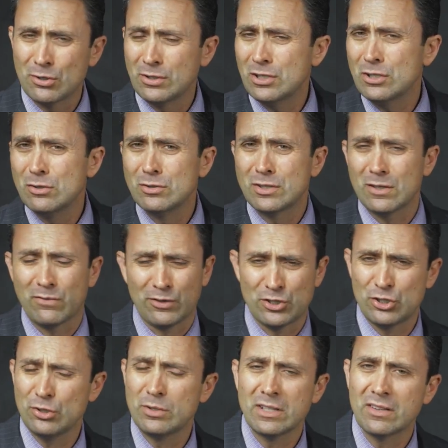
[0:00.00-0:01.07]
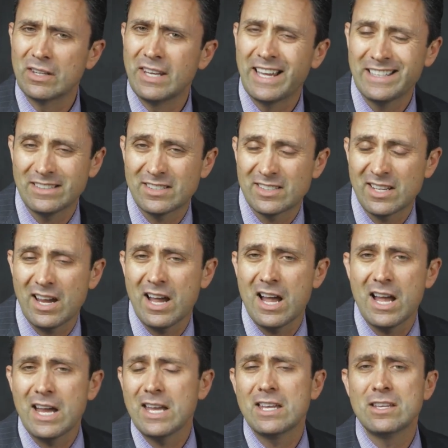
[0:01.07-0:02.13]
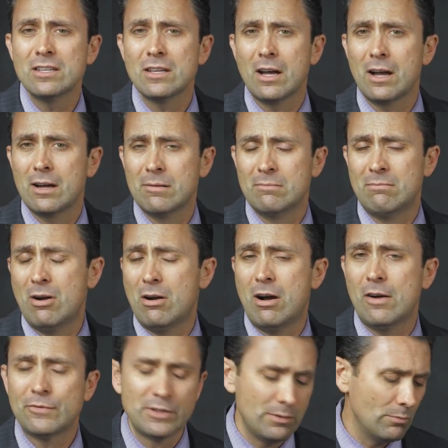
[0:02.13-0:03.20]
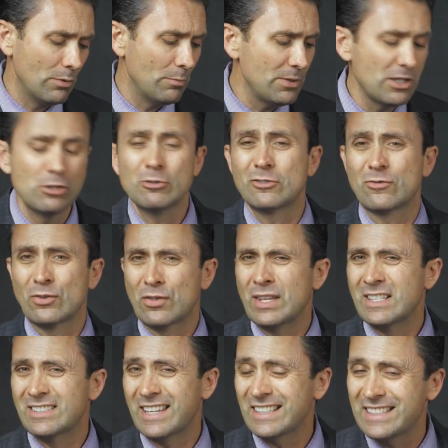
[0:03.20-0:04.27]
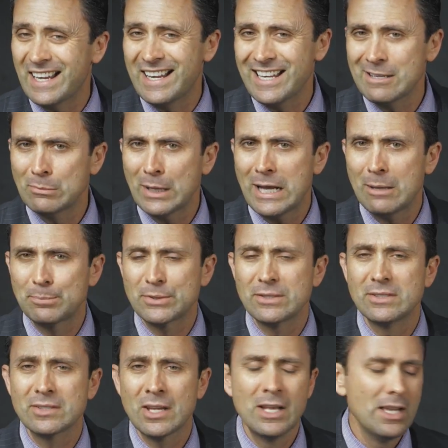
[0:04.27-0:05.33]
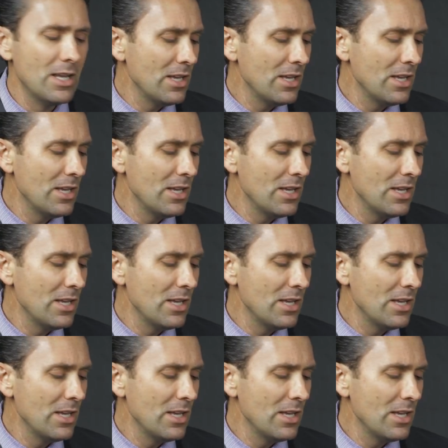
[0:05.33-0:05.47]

you're going to use it for shooting the night sky, um, often will be used for things like time lapses